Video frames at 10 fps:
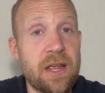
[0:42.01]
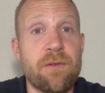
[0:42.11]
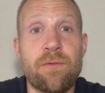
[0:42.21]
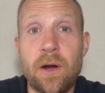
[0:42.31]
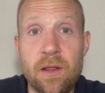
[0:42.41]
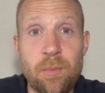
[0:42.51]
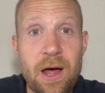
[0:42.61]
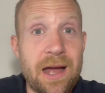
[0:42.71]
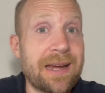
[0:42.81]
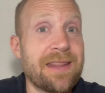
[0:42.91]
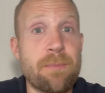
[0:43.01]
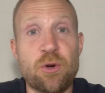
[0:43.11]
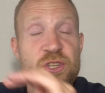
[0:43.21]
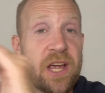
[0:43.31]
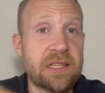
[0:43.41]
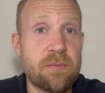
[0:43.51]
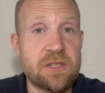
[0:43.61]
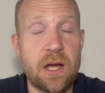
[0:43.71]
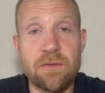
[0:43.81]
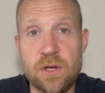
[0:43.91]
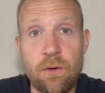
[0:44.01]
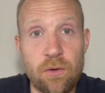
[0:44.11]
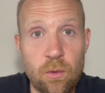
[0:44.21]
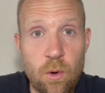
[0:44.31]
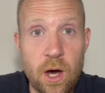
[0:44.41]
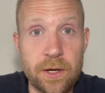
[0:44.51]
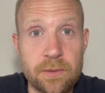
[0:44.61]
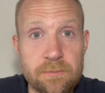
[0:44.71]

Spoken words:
in front of the block and then project themselves over the water.